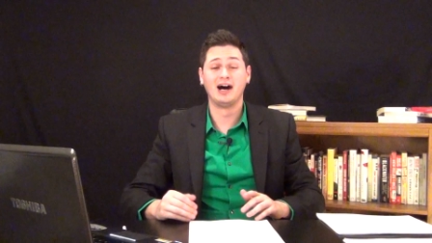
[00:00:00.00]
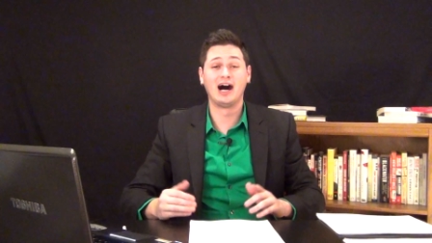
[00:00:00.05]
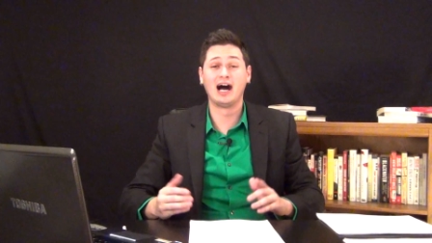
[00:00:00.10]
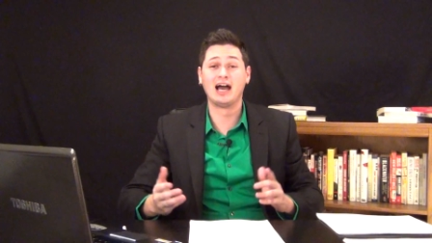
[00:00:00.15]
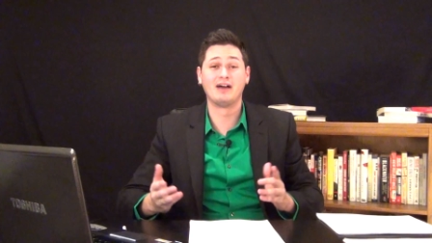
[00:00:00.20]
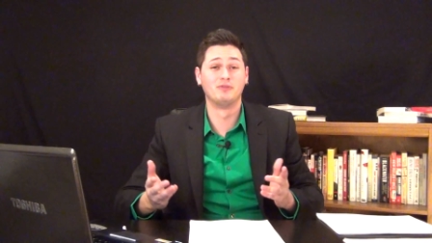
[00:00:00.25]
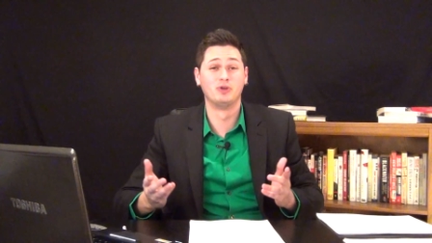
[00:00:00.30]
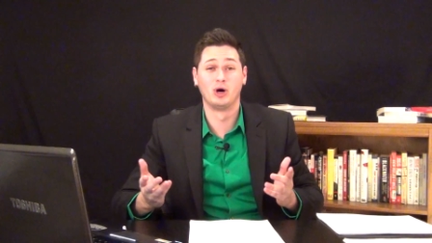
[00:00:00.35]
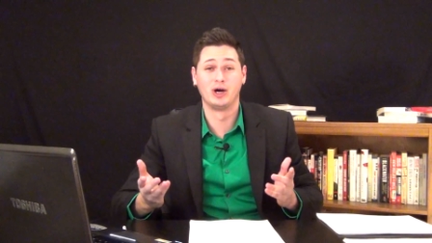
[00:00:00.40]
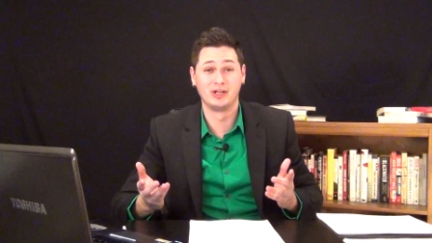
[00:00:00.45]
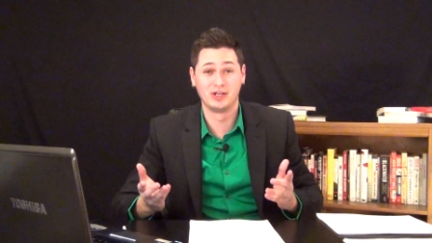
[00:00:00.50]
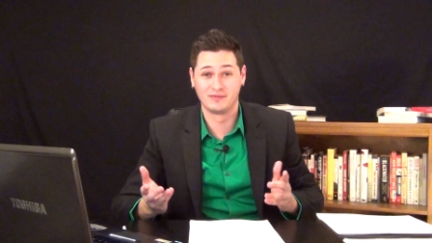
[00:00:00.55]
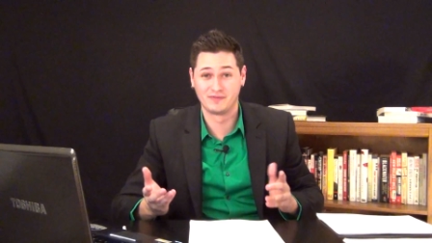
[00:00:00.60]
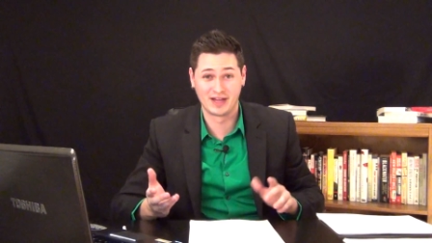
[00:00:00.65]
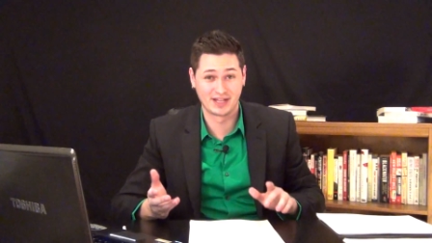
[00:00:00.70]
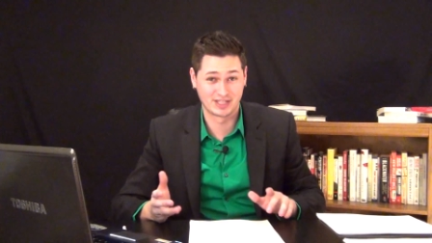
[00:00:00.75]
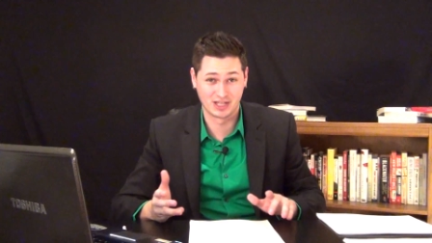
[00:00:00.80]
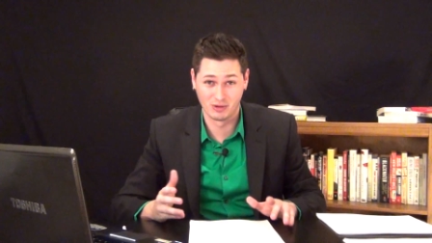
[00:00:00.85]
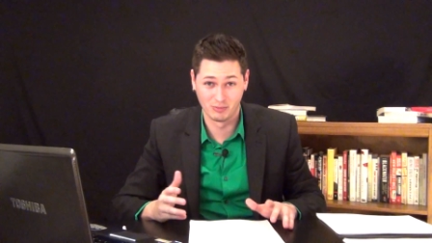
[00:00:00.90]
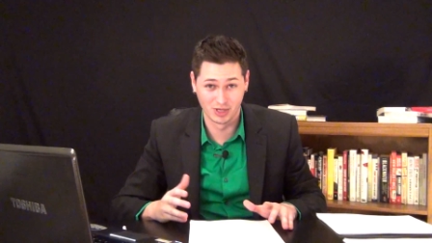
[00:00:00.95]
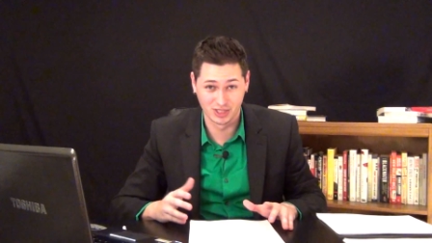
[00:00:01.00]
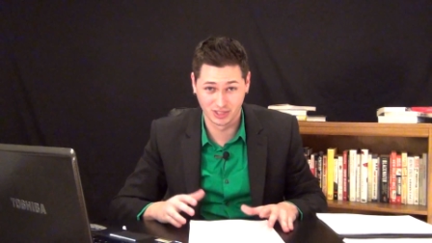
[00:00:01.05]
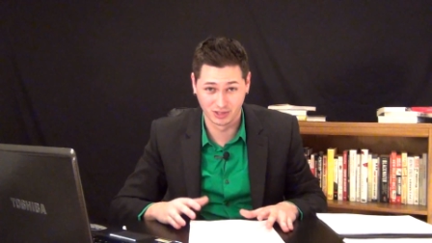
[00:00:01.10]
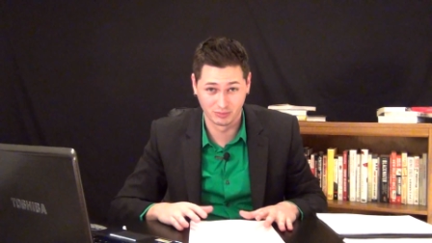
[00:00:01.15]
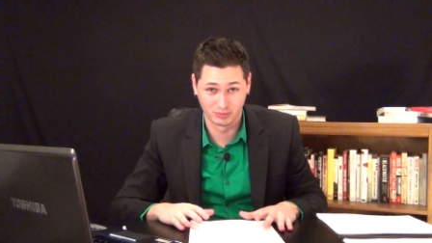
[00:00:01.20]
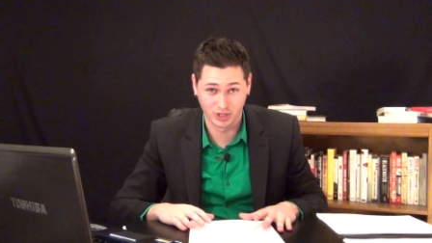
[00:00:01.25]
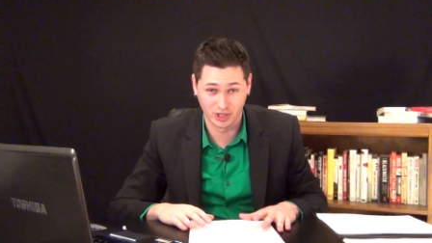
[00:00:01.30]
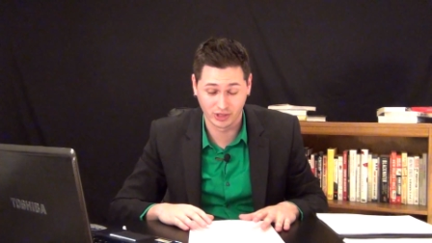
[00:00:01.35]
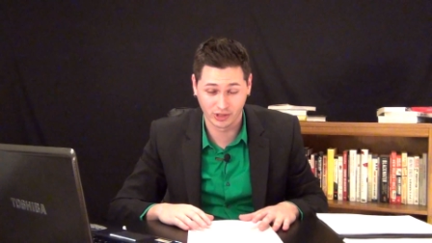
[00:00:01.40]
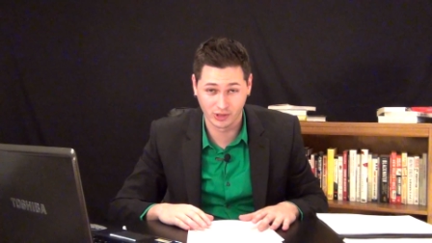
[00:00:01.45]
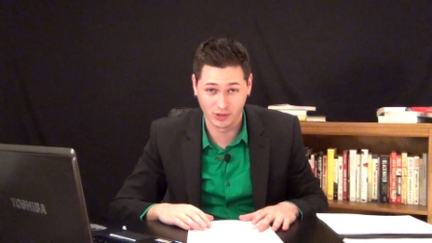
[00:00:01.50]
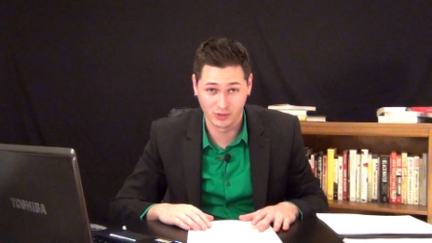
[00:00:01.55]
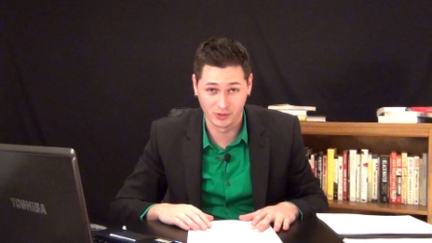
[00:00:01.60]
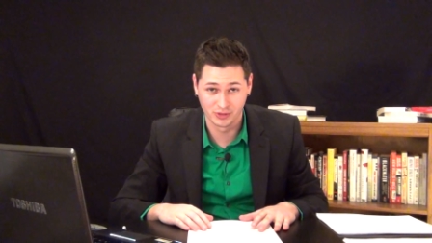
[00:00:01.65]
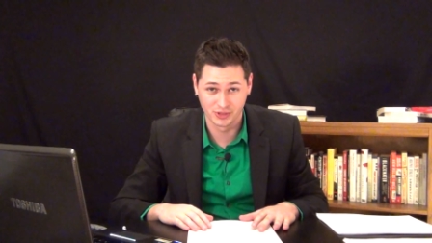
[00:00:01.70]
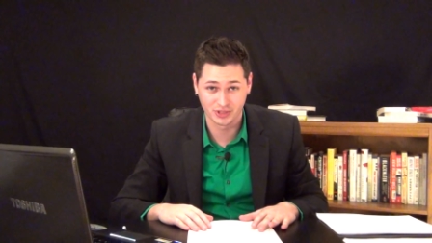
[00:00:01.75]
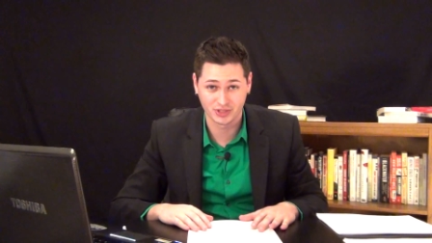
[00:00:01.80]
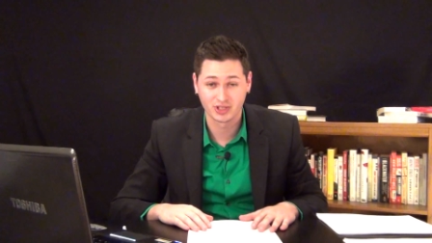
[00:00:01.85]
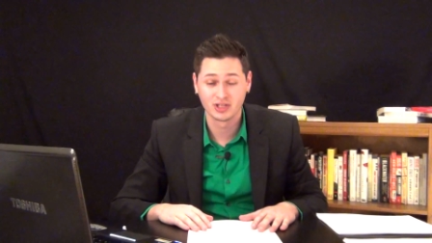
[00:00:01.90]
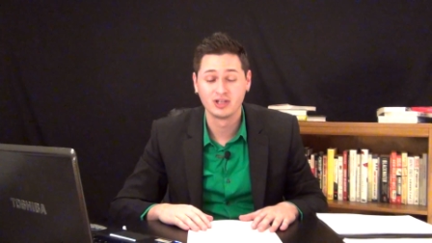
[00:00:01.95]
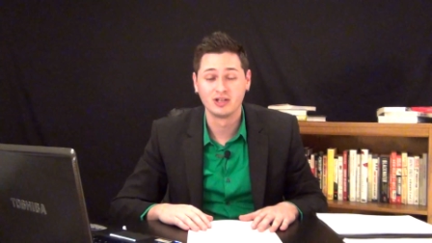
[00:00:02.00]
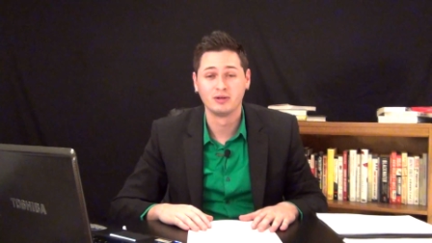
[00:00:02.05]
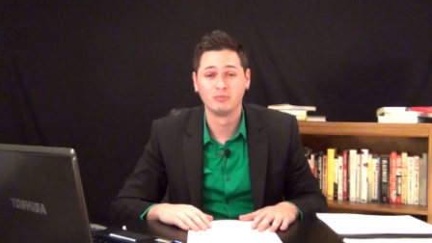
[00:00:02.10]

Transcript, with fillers: I have no idea if that's how Muslim prayer goes.